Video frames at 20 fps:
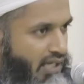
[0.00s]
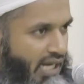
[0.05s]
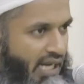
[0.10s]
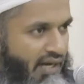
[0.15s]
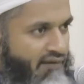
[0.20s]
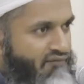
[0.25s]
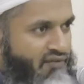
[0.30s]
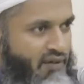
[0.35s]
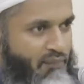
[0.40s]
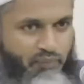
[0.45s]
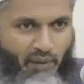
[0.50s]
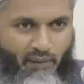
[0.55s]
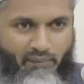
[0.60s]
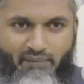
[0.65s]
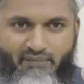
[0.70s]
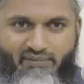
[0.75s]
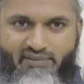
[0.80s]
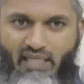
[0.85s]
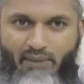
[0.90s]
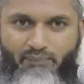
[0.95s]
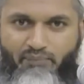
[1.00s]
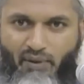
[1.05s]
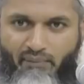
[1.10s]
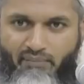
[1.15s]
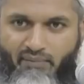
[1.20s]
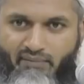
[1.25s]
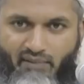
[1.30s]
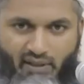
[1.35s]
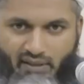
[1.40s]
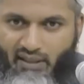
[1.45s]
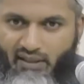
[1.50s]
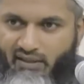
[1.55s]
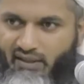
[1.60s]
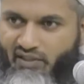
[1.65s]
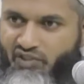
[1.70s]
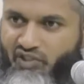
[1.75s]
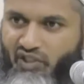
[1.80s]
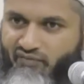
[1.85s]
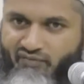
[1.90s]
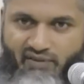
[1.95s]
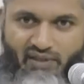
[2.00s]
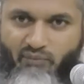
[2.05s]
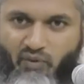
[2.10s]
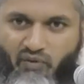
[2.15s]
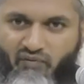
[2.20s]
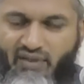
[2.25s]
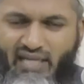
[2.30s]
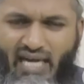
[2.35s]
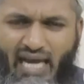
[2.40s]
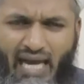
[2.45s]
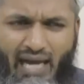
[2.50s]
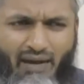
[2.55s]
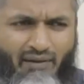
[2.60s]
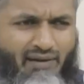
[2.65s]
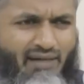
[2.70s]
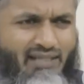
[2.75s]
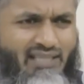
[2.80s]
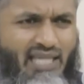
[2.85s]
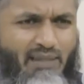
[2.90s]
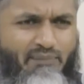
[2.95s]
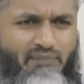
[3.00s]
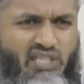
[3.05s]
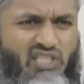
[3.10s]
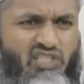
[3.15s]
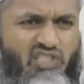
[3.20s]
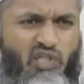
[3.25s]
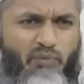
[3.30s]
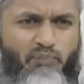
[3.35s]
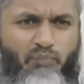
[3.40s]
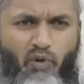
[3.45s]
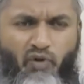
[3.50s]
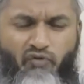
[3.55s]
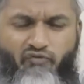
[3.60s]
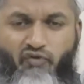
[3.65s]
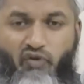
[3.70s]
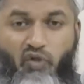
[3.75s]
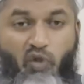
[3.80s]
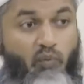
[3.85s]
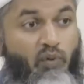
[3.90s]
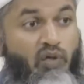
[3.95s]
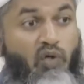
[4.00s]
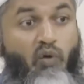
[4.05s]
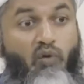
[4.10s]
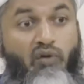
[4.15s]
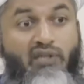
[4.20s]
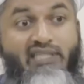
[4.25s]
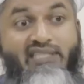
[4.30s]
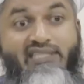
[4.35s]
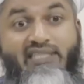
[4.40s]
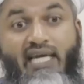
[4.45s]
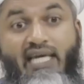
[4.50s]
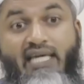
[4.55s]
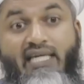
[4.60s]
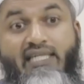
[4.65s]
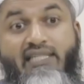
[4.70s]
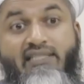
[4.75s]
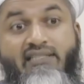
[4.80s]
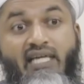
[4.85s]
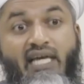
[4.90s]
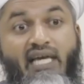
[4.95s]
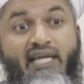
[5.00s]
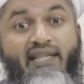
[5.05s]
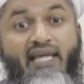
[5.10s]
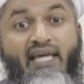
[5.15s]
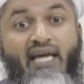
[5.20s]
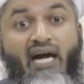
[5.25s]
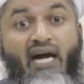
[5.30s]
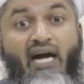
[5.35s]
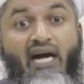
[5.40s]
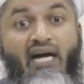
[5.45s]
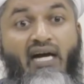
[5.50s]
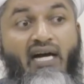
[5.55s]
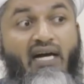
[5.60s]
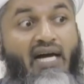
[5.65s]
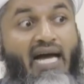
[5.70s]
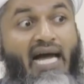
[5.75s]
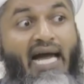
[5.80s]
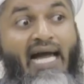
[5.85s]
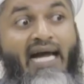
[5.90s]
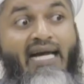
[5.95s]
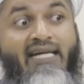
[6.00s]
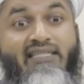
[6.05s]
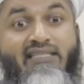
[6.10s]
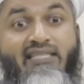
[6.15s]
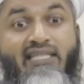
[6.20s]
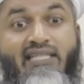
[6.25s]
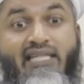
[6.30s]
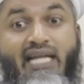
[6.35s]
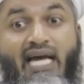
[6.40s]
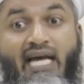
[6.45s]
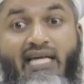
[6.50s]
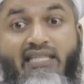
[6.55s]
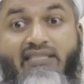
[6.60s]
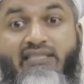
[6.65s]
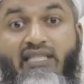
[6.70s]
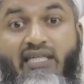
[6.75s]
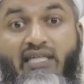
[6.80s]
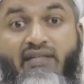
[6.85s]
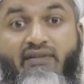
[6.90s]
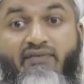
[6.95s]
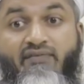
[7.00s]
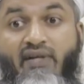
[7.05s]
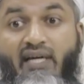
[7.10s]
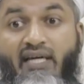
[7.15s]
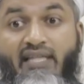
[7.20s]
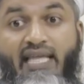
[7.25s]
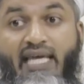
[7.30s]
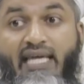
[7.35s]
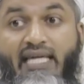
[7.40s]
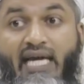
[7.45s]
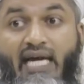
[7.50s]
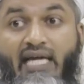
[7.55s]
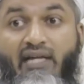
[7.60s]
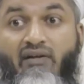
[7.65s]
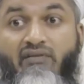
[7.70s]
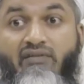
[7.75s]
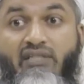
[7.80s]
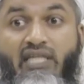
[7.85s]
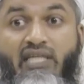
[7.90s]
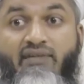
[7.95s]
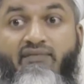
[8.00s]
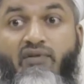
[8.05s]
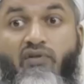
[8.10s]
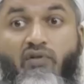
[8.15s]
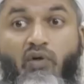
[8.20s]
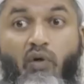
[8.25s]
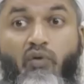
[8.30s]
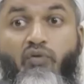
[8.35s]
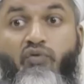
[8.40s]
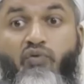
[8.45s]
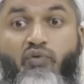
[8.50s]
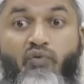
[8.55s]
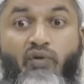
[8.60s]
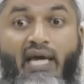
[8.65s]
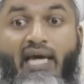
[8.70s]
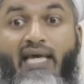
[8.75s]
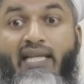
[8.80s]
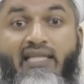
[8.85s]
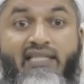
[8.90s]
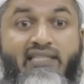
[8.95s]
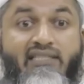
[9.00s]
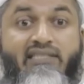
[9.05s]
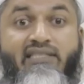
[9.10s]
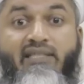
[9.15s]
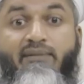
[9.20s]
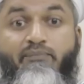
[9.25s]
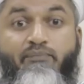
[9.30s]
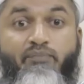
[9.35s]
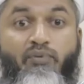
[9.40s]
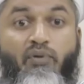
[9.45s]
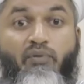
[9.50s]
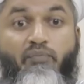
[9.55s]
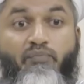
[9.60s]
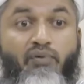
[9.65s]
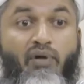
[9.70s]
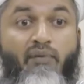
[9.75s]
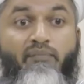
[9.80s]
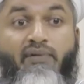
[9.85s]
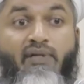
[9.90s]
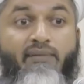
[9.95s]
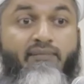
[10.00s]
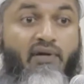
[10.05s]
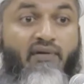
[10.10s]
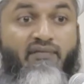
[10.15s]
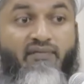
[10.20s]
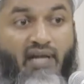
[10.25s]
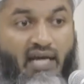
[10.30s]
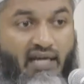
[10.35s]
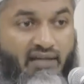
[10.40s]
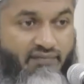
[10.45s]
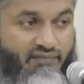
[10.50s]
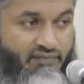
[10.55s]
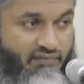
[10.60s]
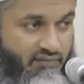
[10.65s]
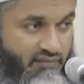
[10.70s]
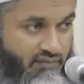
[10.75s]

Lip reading: every problem is their problem. You know, they're shifting, moving. How can they be a support for you when all these days they are acting as if they cannot even go through any simple problem of life?